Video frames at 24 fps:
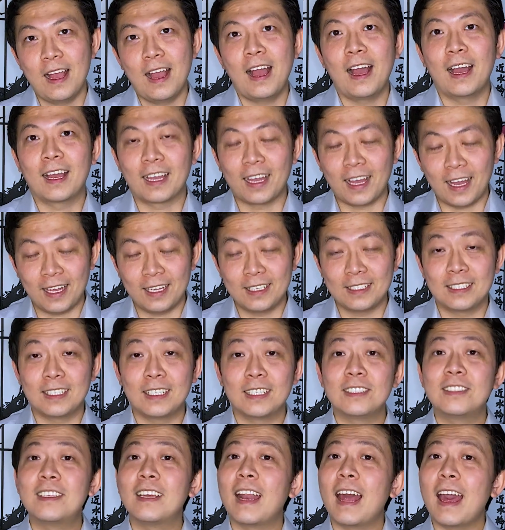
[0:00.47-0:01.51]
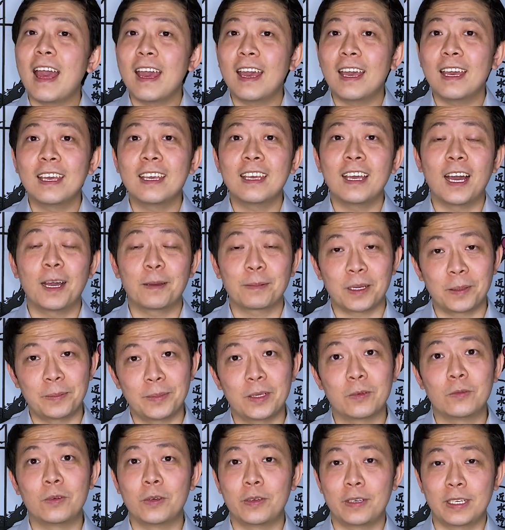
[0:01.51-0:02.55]
Hi guys, and today I'm gonna
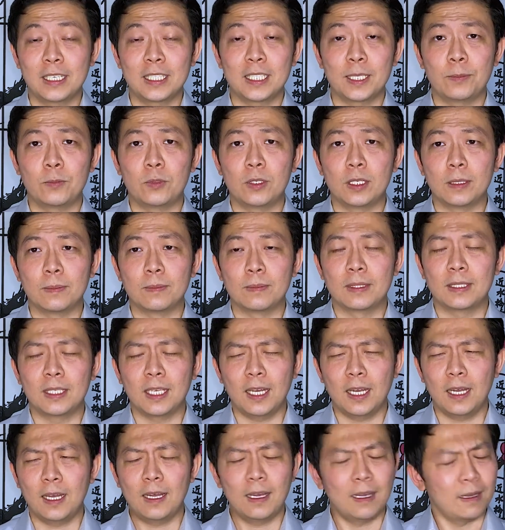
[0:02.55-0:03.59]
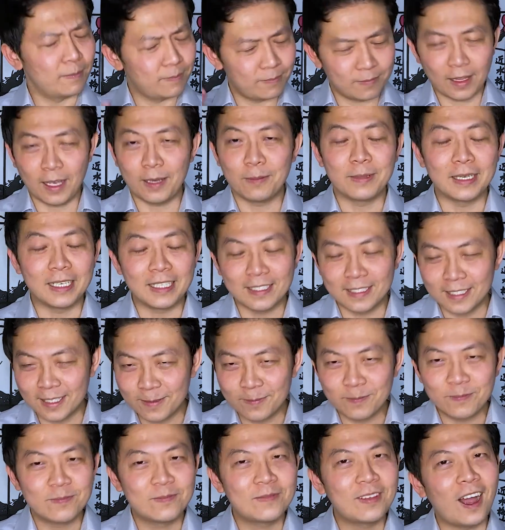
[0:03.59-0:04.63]
be ruining some dreams. I
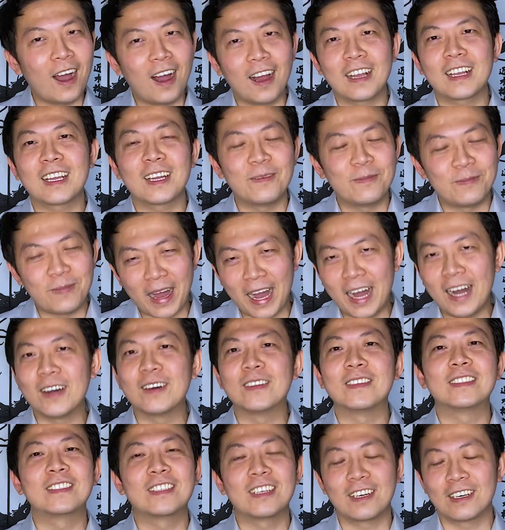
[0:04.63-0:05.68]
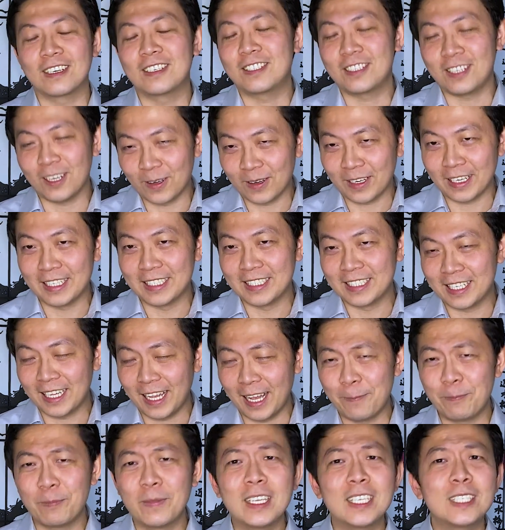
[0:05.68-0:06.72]
mean, talk about surge tokens,
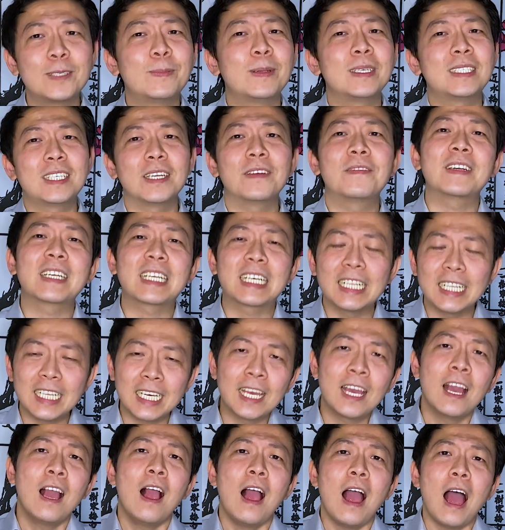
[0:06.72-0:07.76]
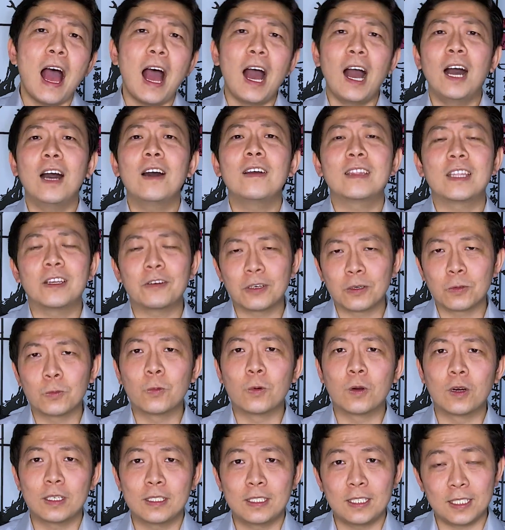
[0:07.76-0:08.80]
and specifically how the
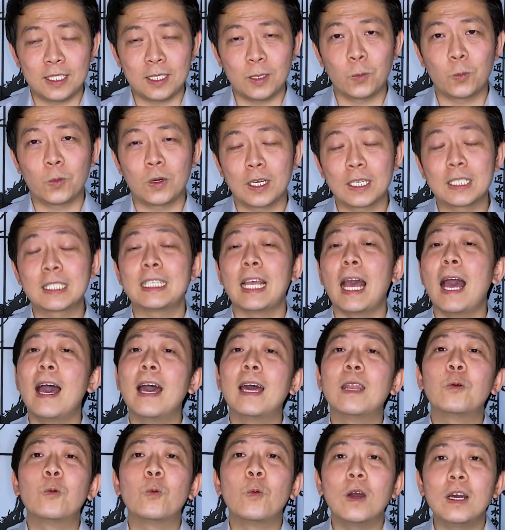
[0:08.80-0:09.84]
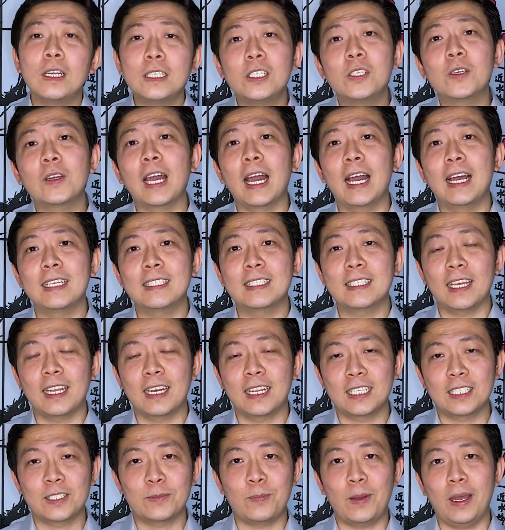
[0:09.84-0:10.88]
reward system works and what you guys can
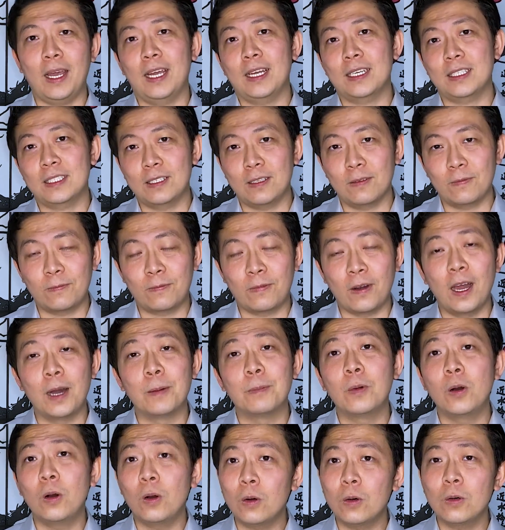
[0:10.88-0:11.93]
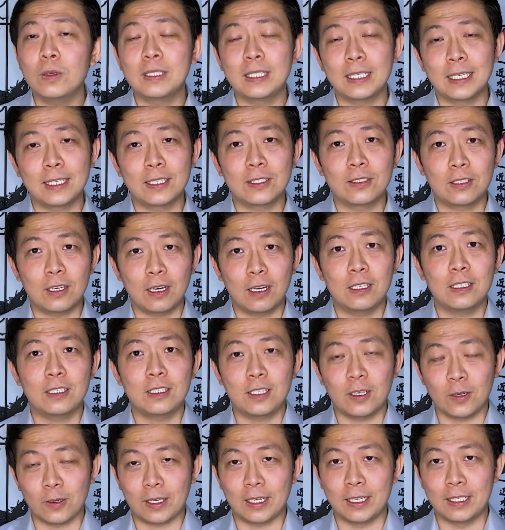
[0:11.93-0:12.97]
expect from holding surge
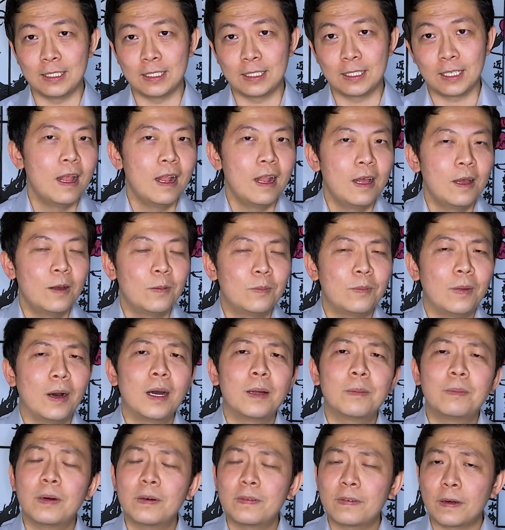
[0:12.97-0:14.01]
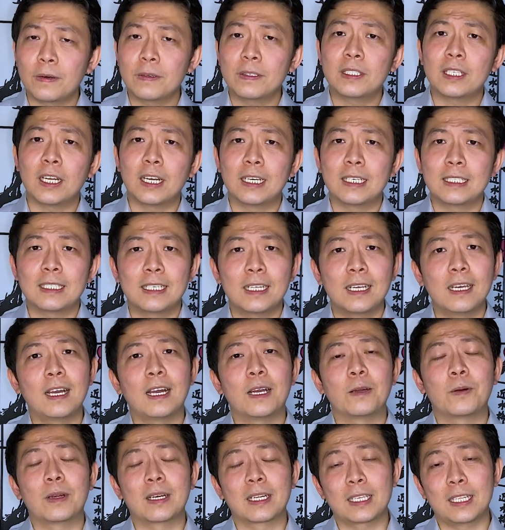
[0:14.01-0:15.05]
tokens. But before we start,
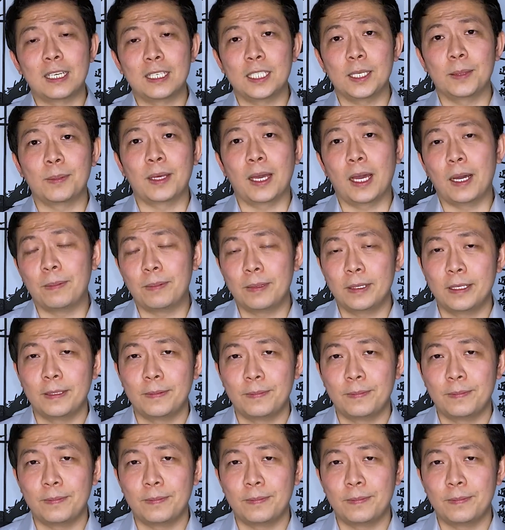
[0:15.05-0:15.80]
I wanna clear something up.